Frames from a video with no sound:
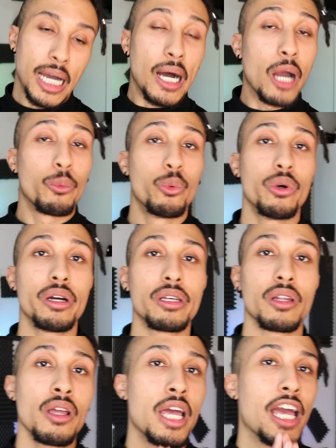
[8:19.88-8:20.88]
Now, I
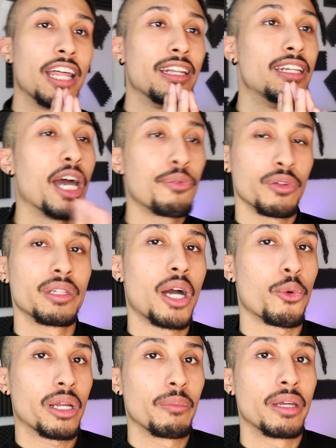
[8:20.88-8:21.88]
would definitely
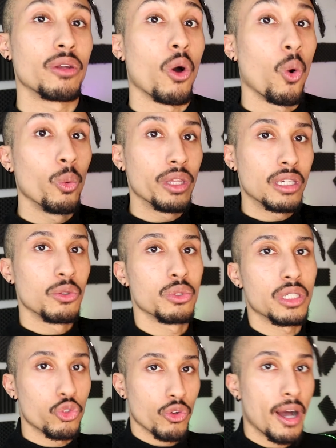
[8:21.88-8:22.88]
not recommend only
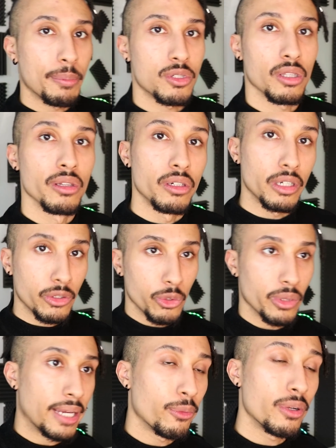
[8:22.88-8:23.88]
using Drops to learn a
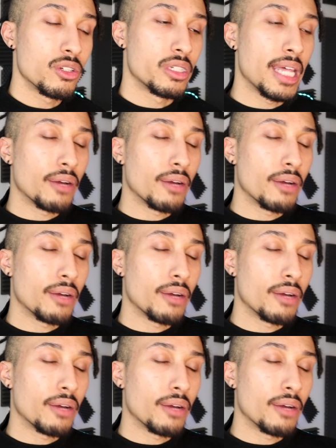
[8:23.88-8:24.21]
new language.